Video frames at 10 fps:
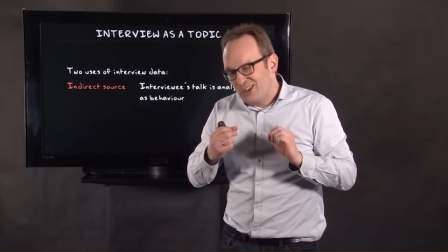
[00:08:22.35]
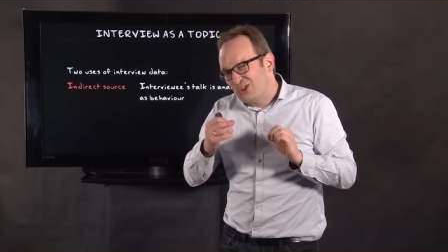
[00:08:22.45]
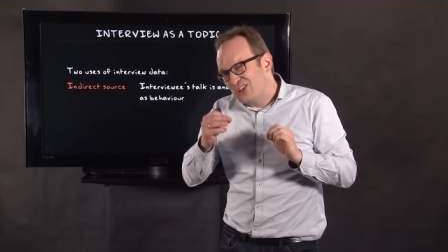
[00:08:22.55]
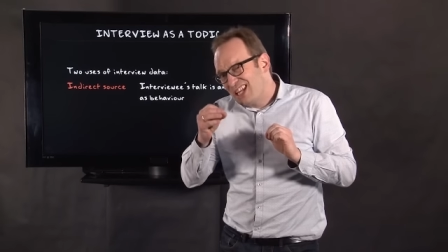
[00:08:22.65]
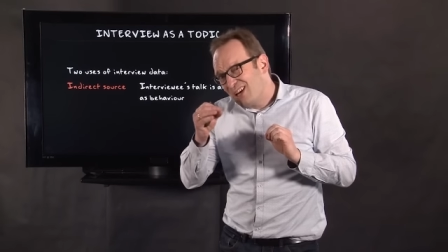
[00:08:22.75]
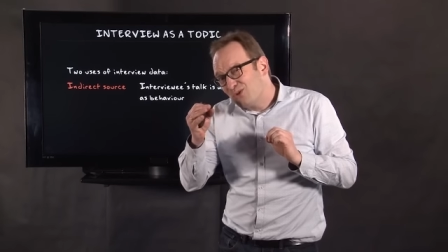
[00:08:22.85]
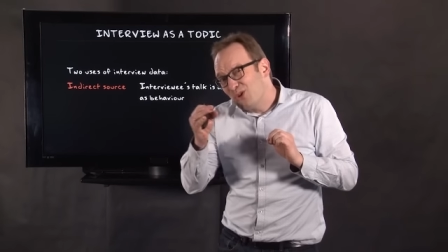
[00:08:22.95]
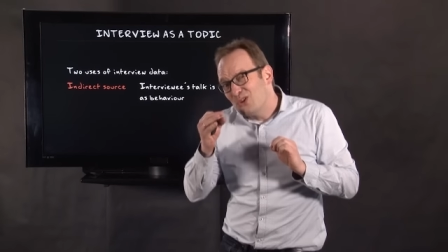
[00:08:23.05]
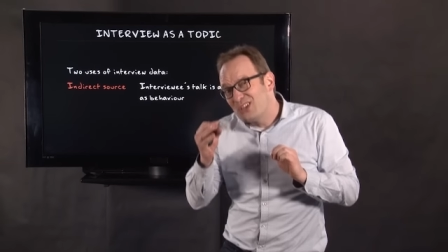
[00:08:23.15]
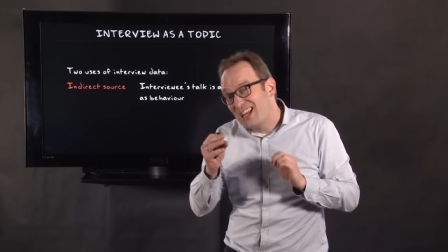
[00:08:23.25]
you still
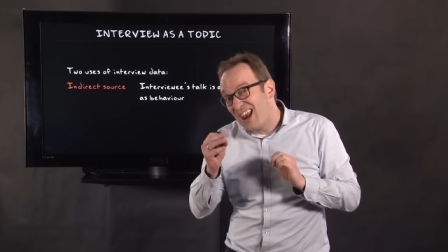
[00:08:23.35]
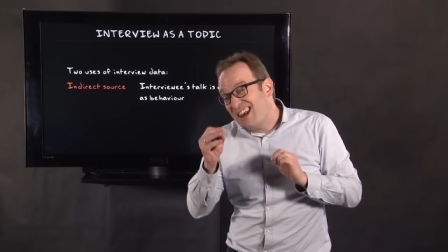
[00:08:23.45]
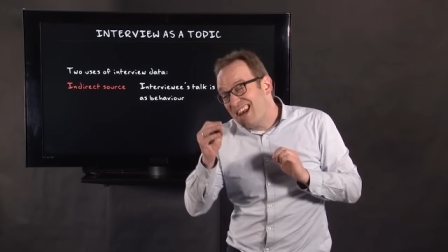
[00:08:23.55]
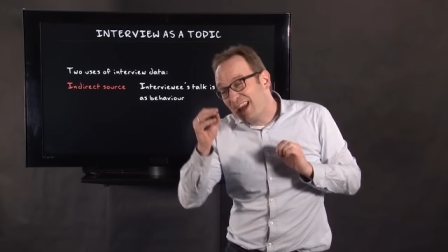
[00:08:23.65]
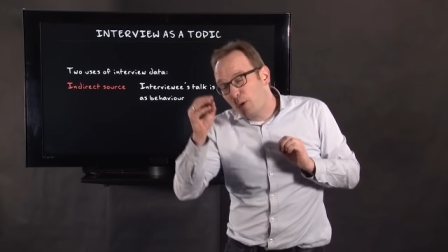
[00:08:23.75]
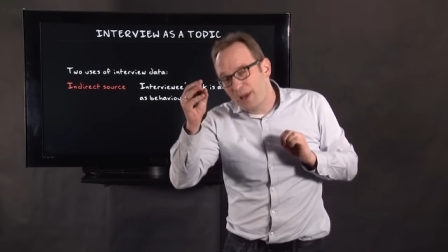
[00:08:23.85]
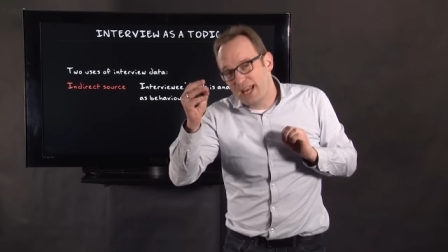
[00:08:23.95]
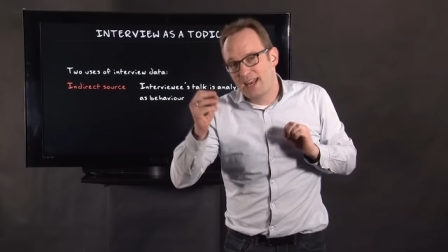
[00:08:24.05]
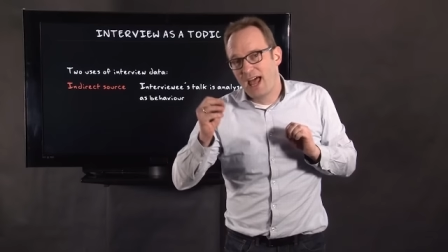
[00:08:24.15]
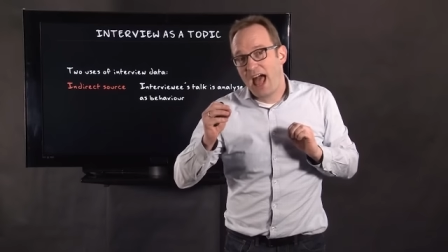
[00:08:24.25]
use it a little
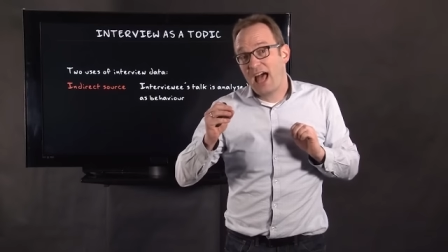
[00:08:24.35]
bit